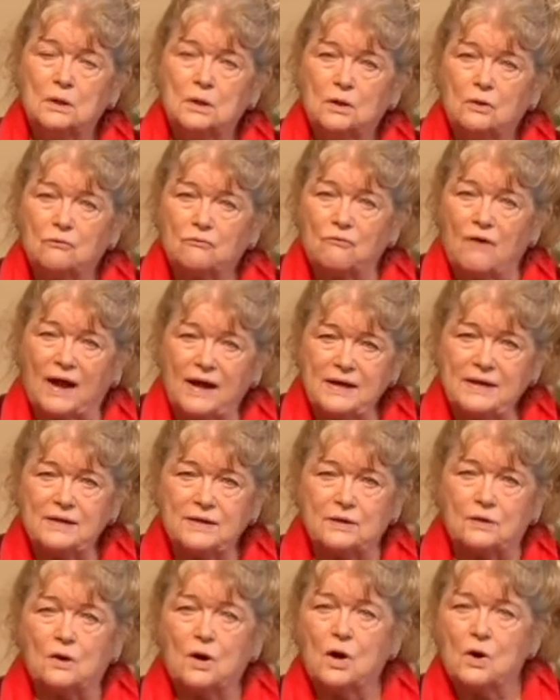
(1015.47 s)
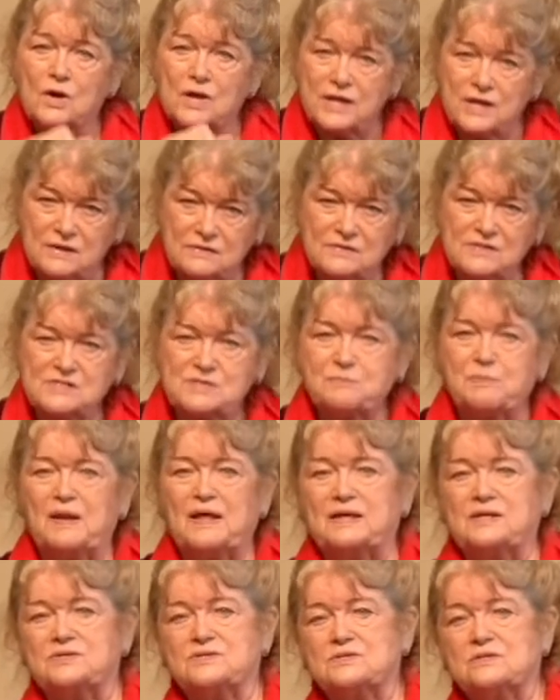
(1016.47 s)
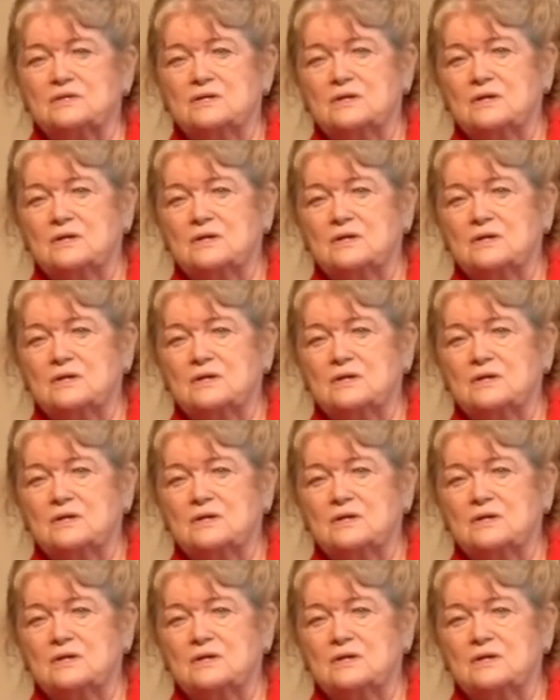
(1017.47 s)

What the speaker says: right here, in this place.